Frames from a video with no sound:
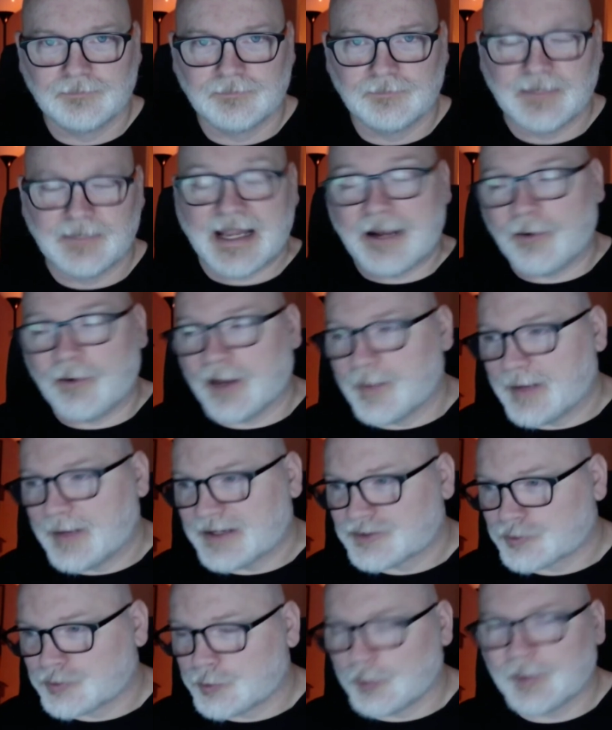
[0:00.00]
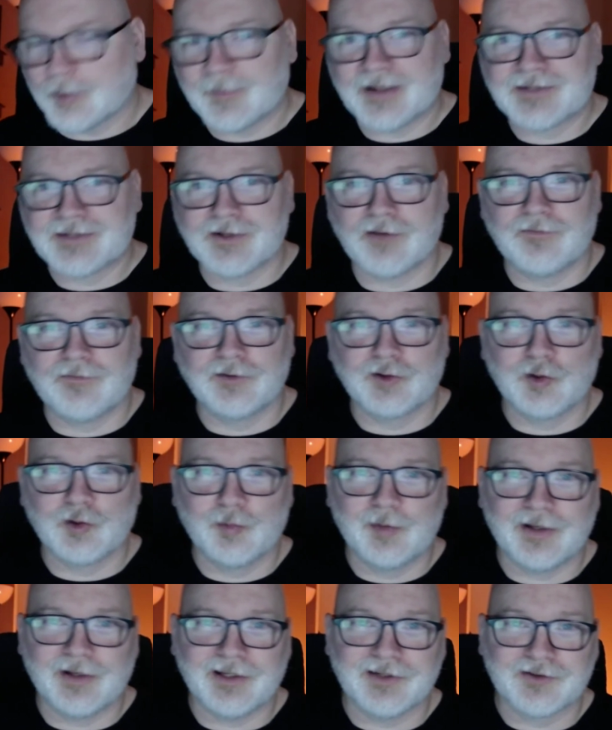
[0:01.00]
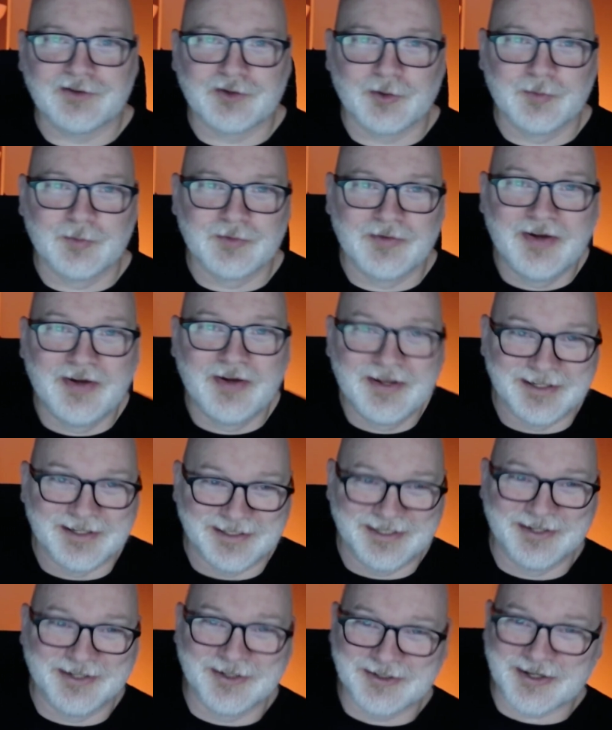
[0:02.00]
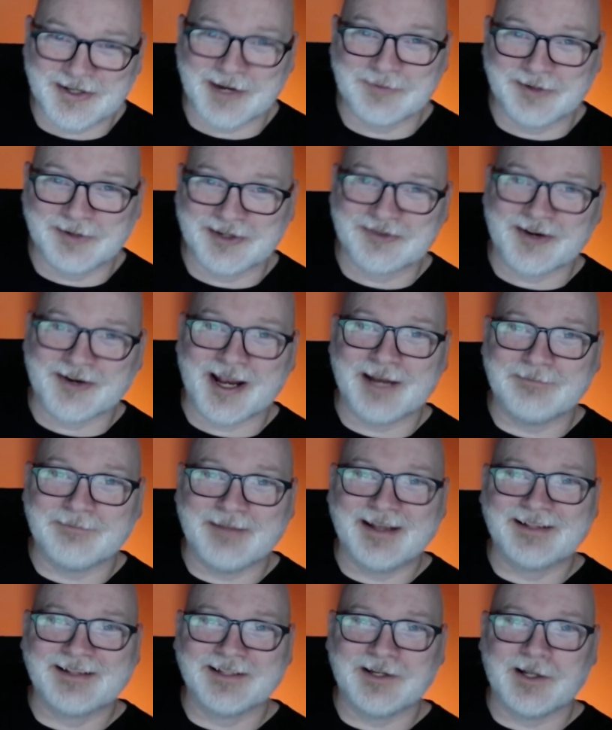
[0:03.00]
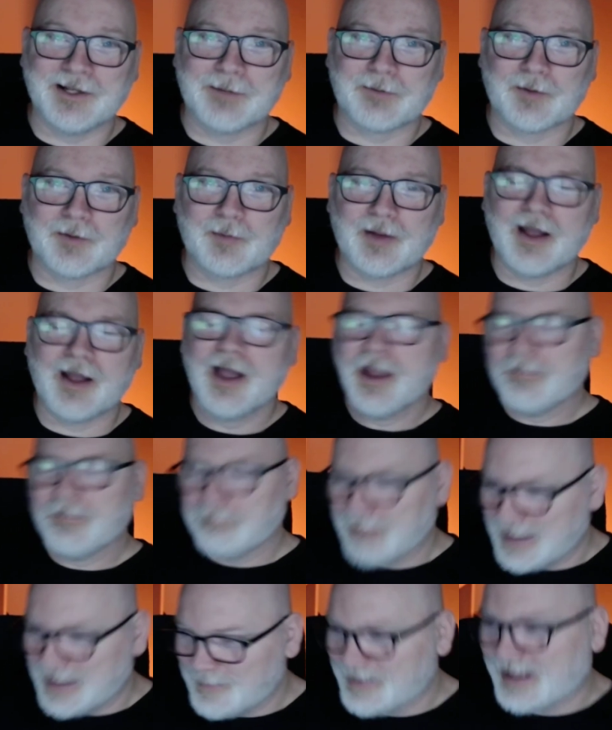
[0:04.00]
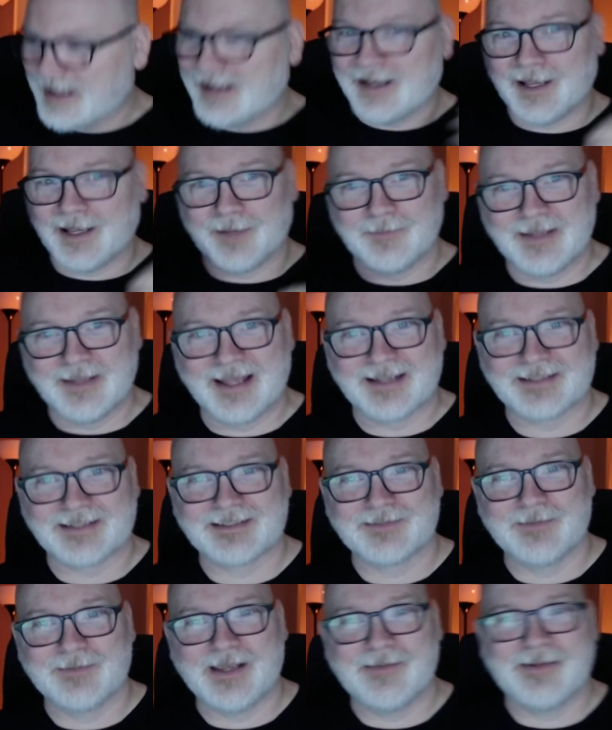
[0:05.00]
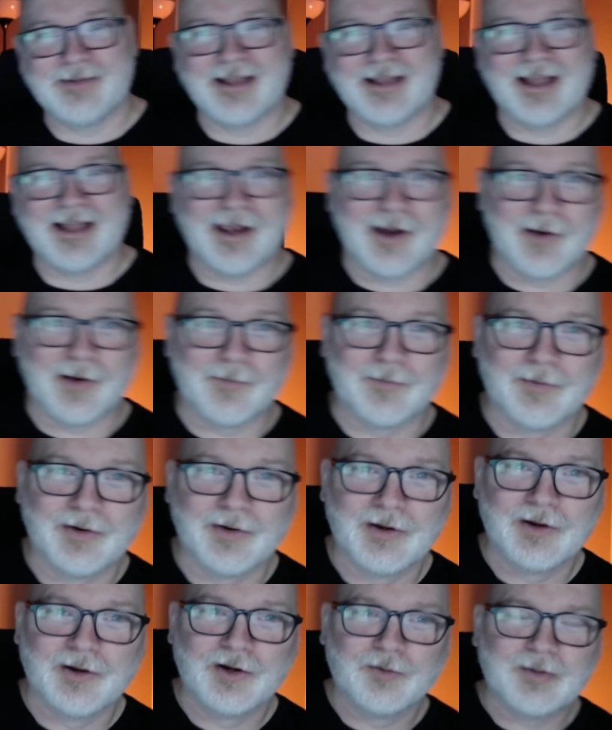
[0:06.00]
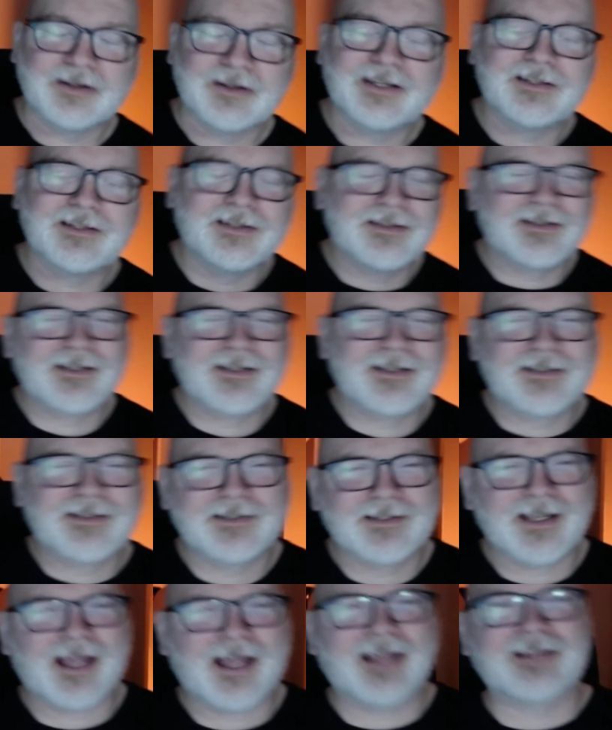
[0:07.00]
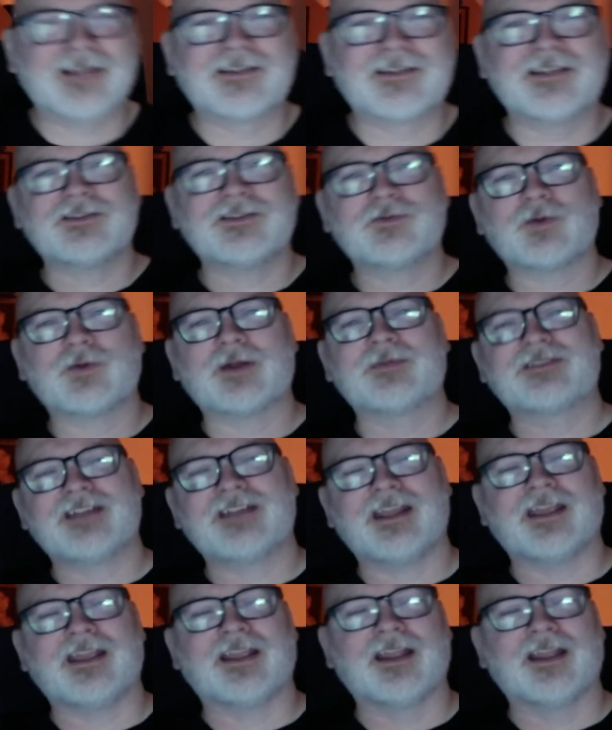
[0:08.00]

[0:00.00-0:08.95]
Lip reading: Now, am I screwing myself a little bit in terms of the deals that I'm going to try and make leading up to the playoff? Maybe I am. Yes, maybe I am. But this is guys, this is what I'm saying.